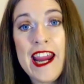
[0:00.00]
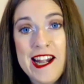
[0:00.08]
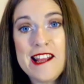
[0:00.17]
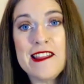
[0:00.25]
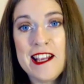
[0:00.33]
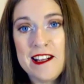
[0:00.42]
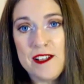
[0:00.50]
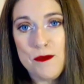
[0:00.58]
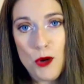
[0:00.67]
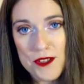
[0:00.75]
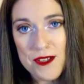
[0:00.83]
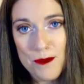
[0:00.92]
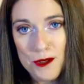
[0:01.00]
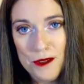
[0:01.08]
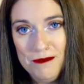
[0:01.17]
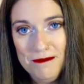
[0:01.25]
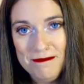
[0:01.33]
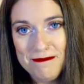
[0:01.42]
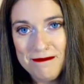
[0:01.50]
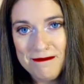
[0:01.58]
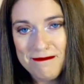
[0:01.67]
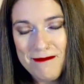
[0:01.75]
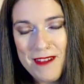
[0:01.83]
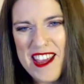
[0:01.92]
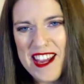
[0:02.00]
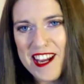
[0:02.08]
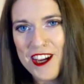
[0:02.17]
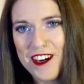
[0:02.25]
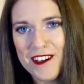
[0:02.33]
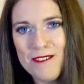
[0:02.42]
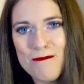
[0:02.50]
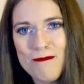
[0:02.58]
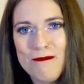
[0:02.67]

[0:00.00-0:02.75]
anything is possible. Thank you.